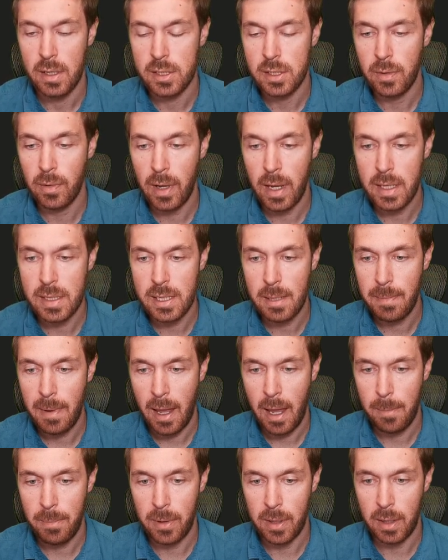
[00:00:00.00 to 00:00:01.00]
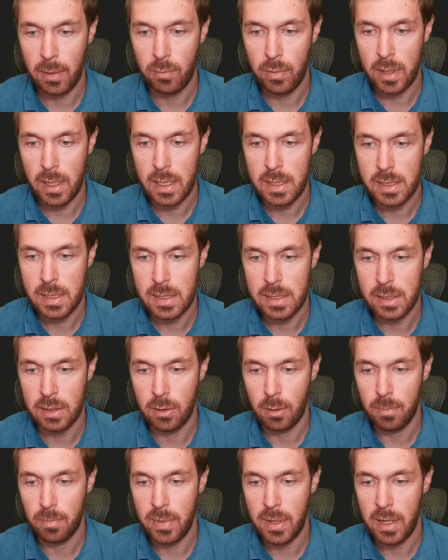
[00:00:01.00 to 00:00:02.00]
So it ends up happening, we get these
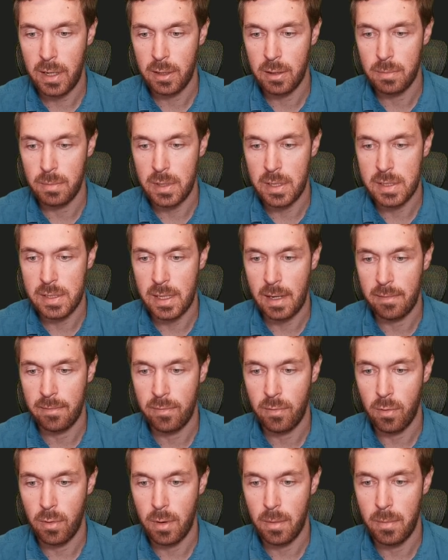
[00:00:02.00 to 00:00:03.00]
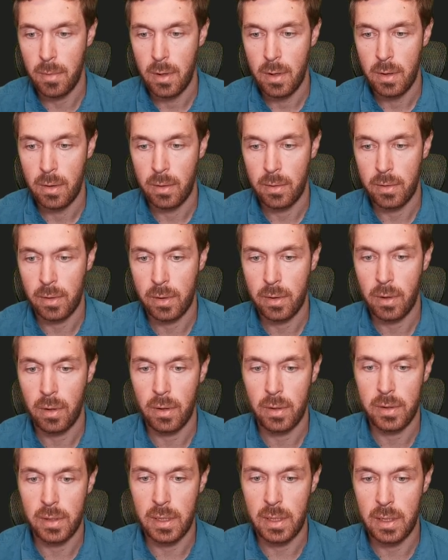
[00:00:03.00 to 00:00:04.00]
little pyramids that form. They're
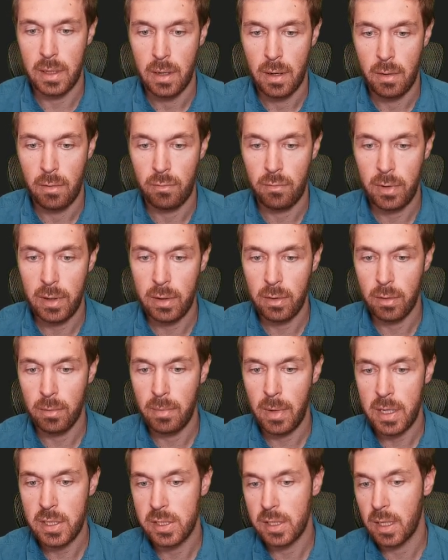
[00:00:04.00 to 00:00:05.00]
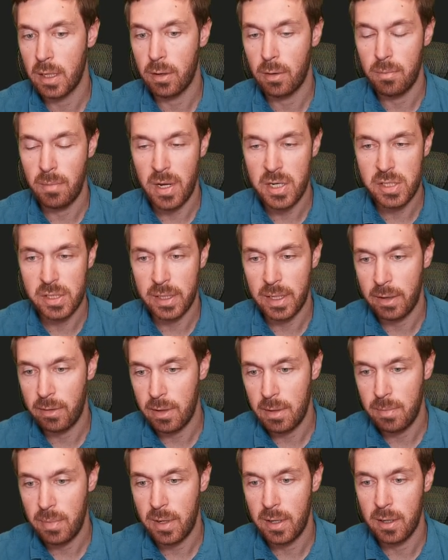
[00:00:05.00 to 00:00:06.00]
called the renal medulla or
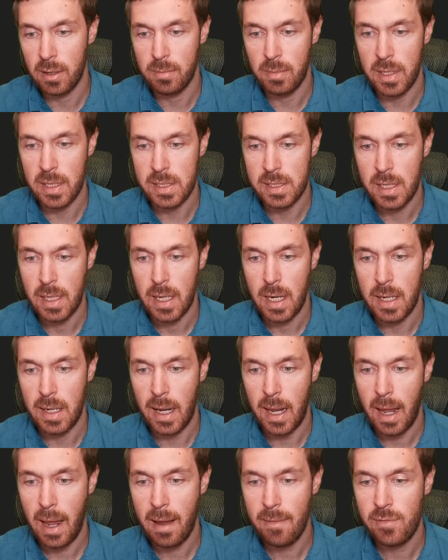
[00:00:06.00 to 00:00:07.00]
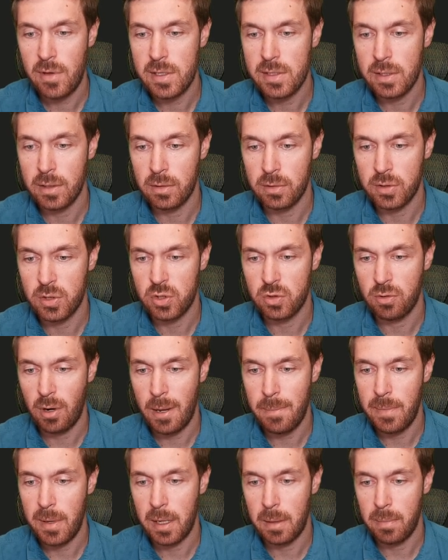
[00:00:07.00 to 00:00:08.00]
medullary pyramids. And they have these little
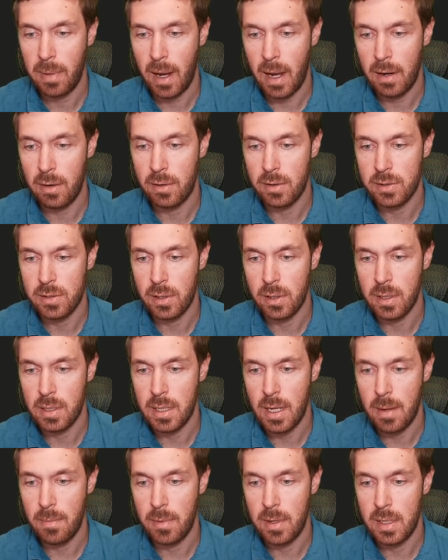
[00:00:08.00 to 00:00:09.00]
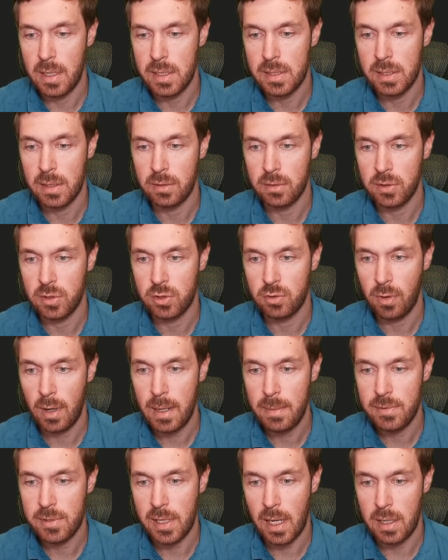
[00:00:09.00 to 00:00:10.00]
striping patterns on them. And these little
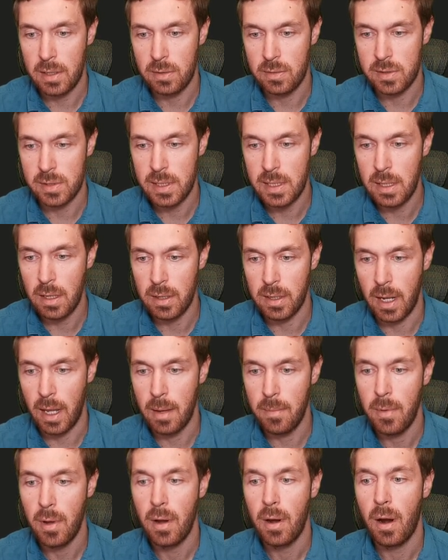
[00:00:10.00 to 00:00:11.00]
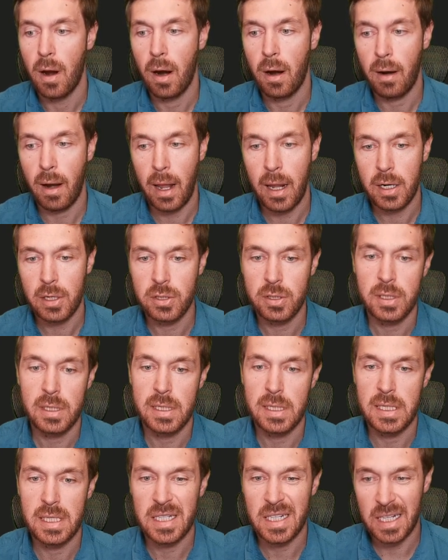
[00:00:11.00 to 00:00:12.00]
stripes that you see on them are actually
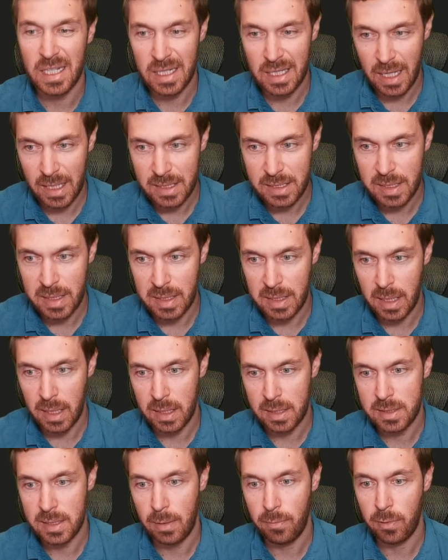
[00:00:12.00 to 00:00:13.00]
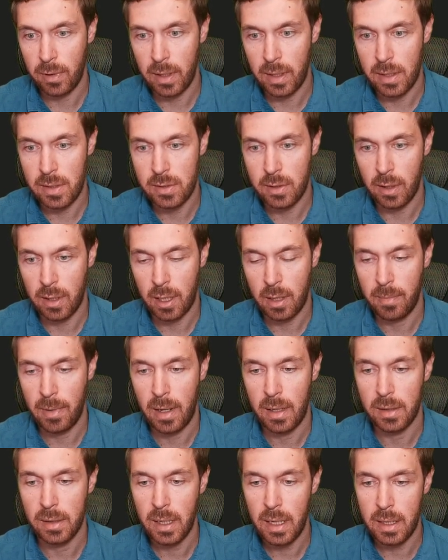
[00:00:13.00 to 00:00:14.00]
these collecting ducts that we're going to talk
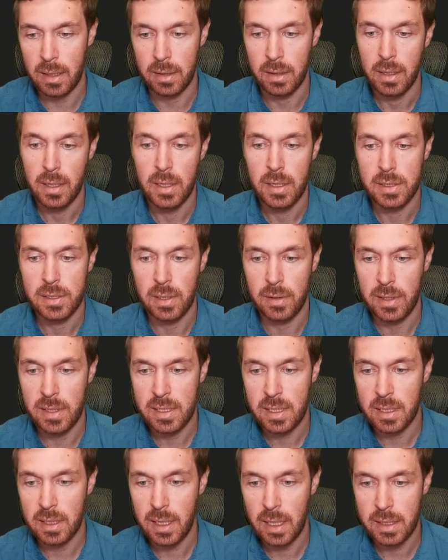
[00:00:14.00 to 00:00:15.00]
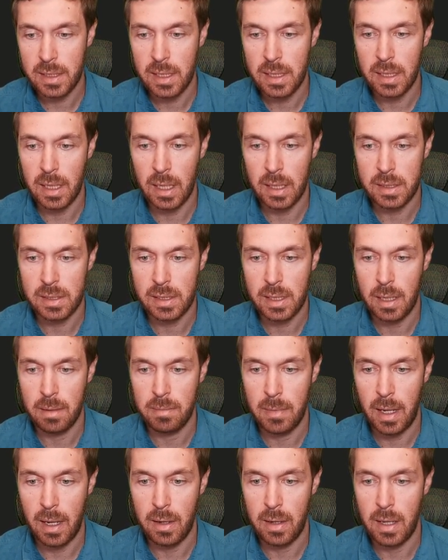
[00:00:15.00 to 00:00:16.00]
about later. So these collecting ducts
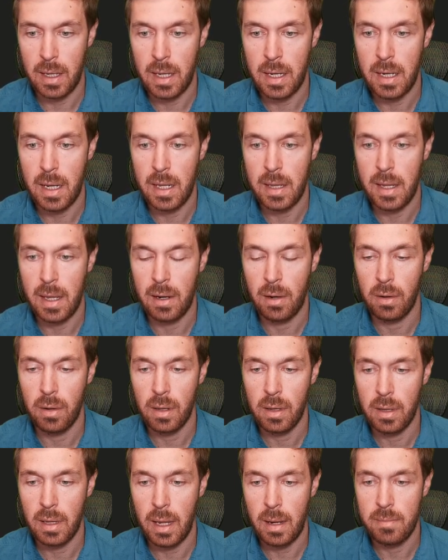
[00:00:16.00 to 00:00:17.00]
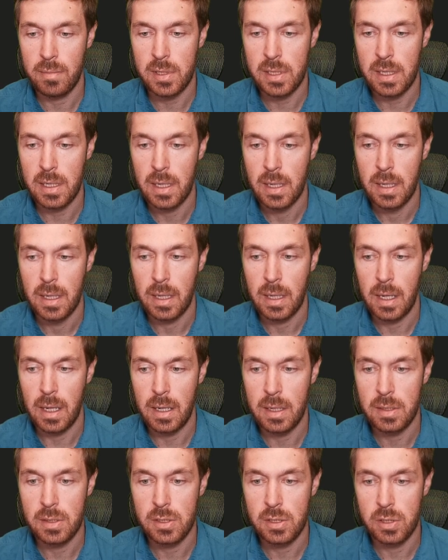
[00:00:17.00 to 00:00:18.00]
come down in and then all empty
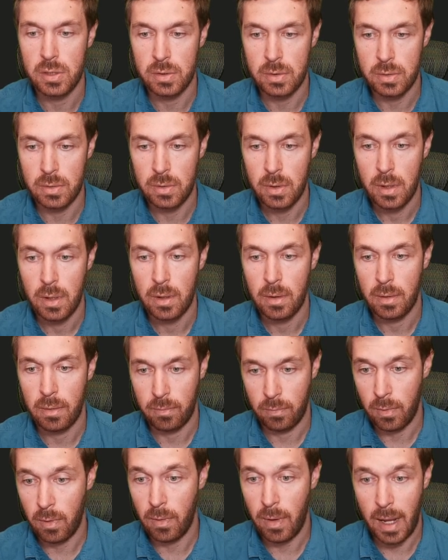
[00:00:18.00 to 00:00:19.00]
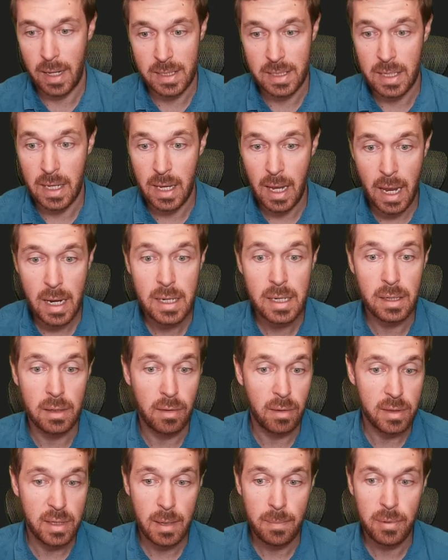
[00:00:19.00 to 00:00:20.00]
into, well, at the end
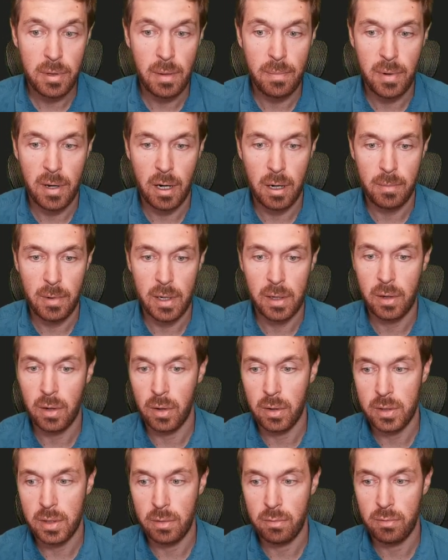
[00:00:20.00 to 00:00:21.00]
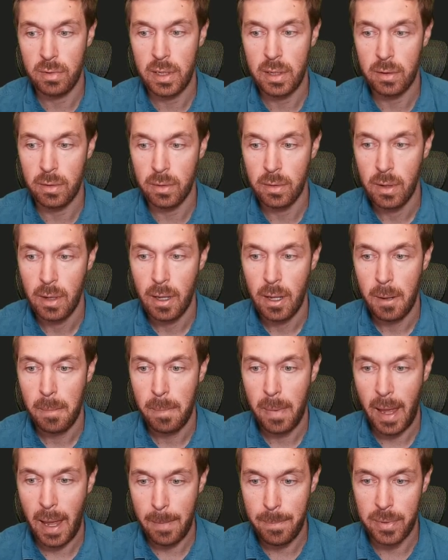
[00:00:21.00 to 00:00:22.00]
of the tip of the pyramid, called the renal
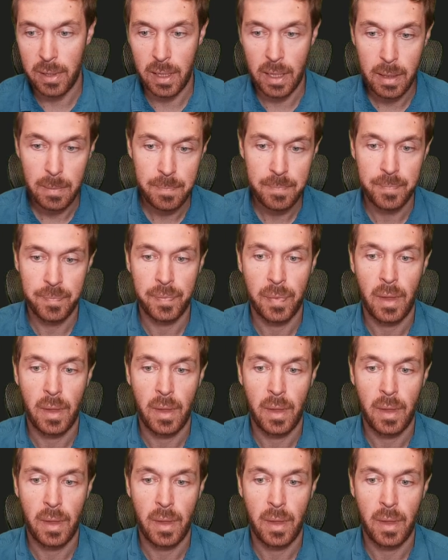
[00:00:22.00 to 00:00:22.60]
papilla.